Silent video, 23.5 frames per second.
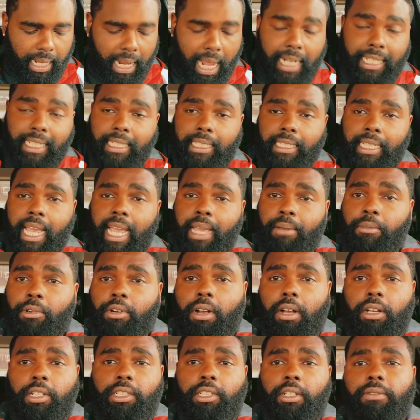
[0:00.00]
I just came
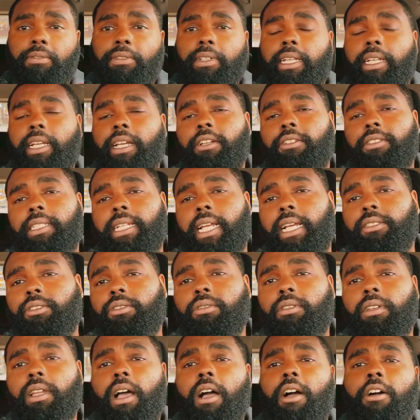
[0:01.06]
across your videos not
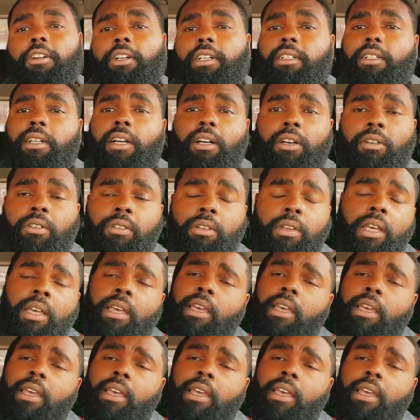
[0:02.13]
too long ago,